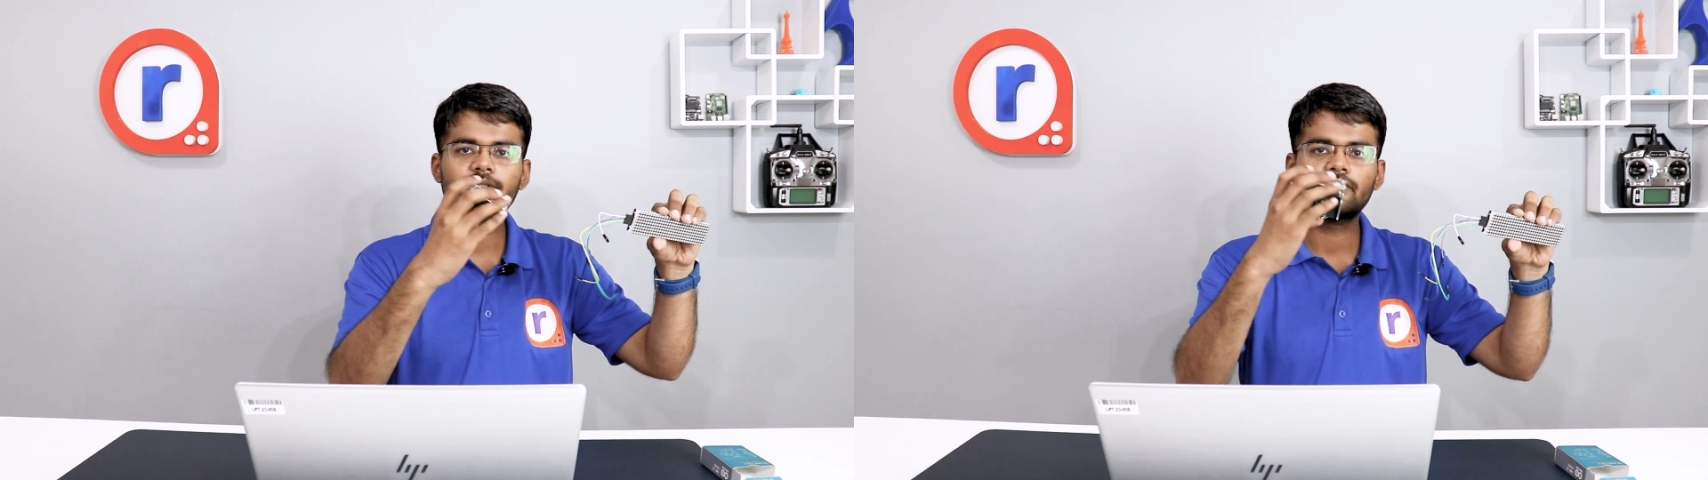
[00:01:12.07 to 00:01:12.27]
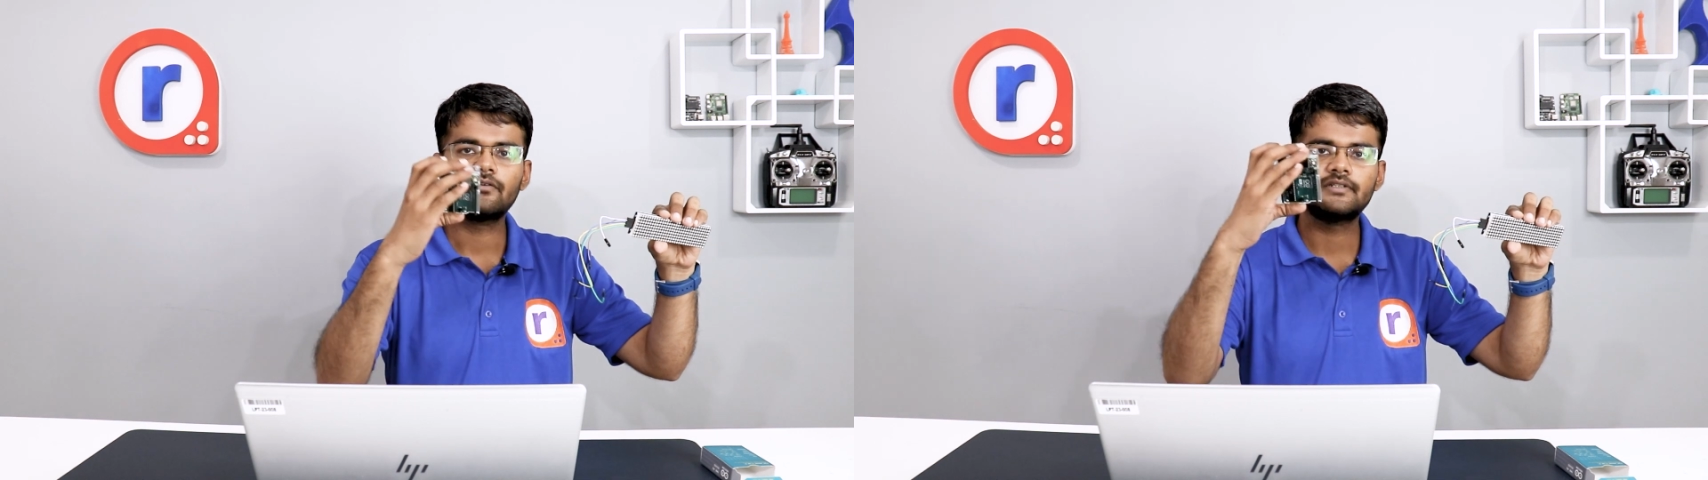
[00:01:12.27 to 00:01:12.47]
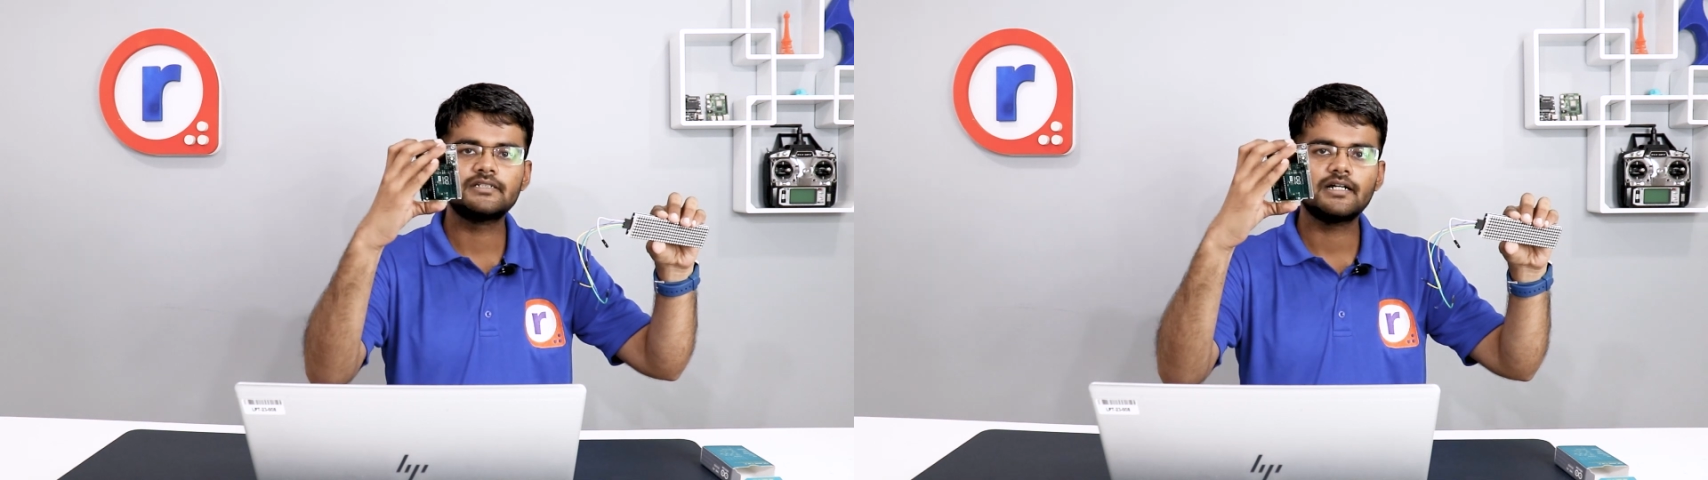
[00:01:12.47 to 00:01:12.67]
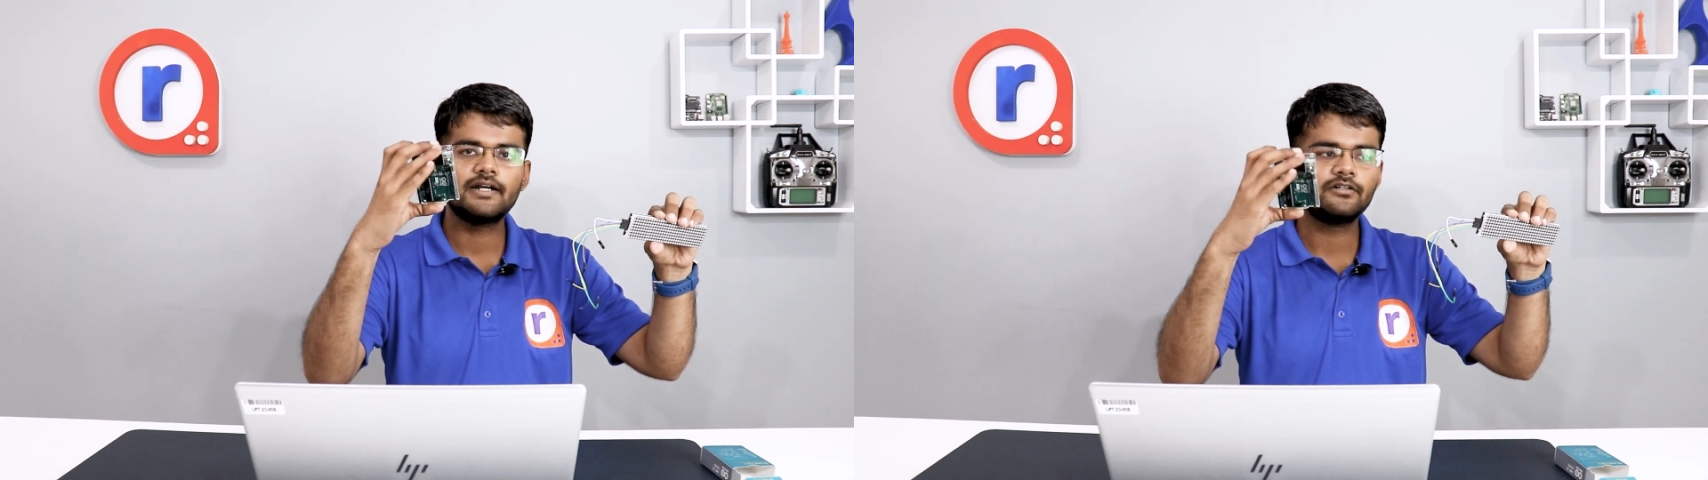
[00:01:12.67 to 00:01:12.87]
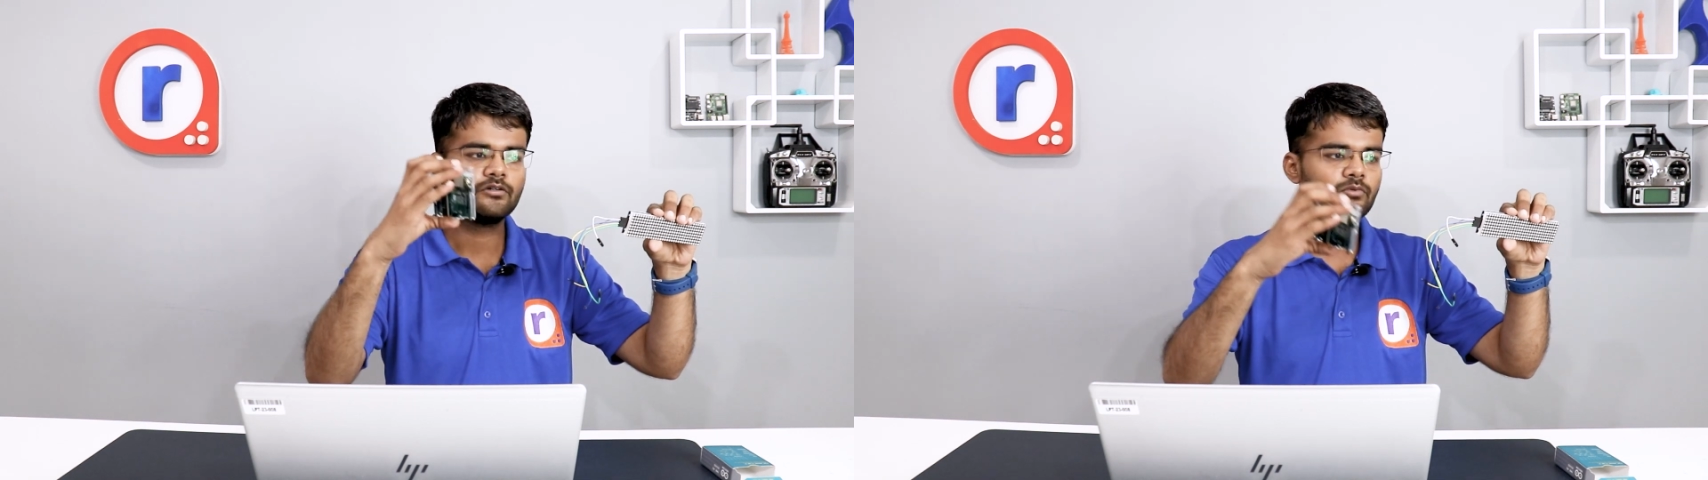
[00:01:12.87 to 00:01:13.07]
pin of this
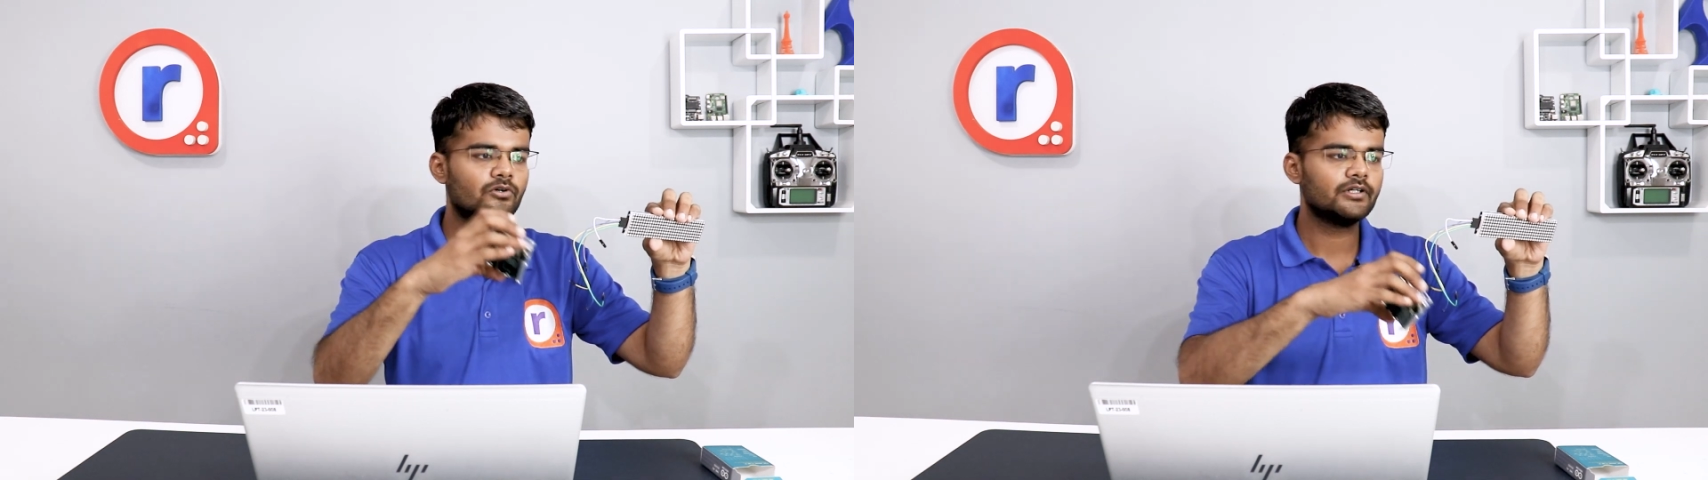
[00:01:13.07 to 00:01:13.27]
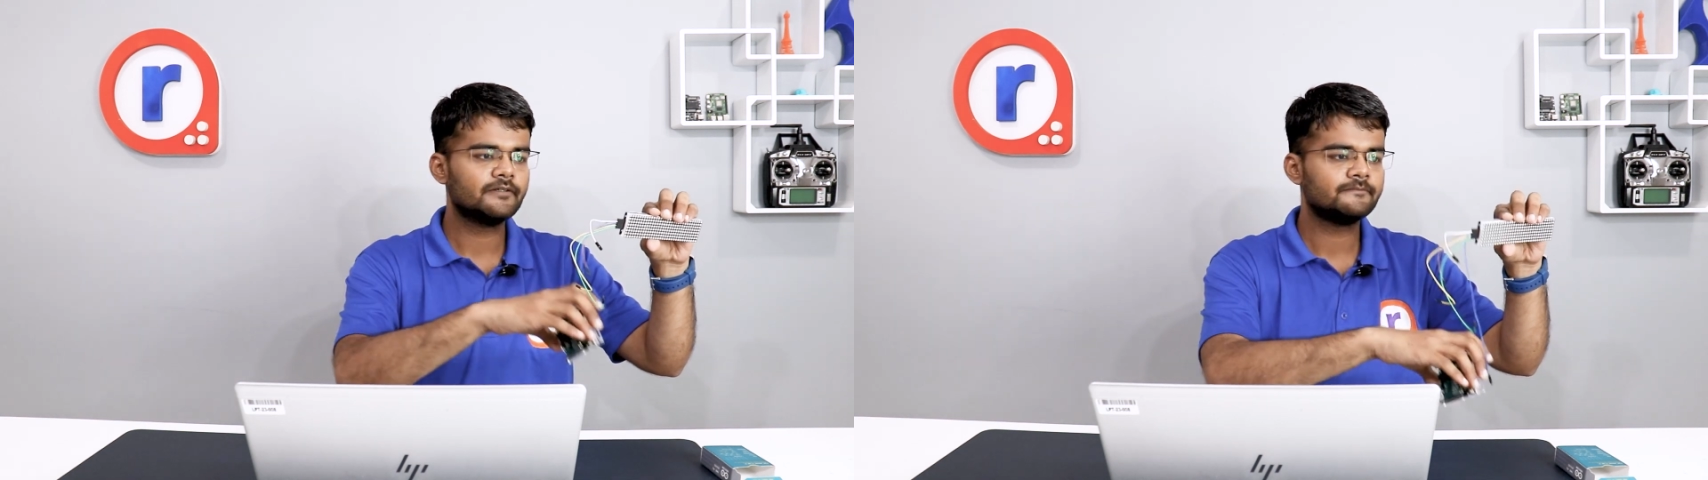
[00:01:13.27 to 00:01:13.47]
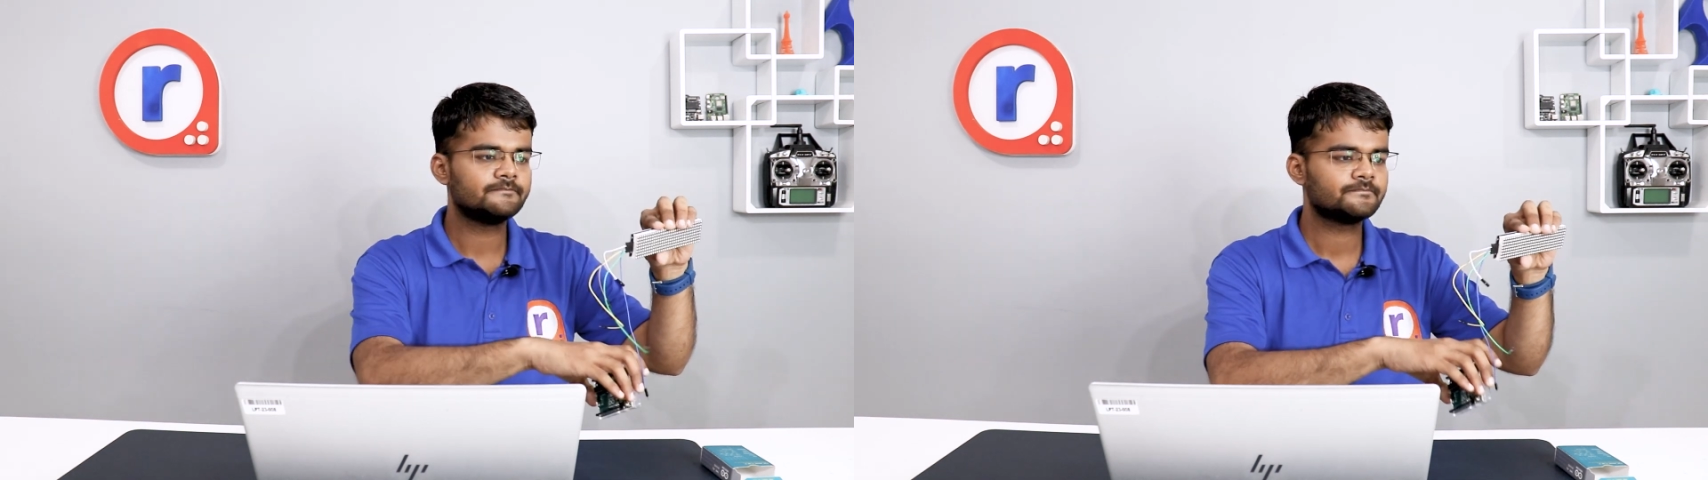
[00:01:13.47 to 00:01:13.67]
Arduino board.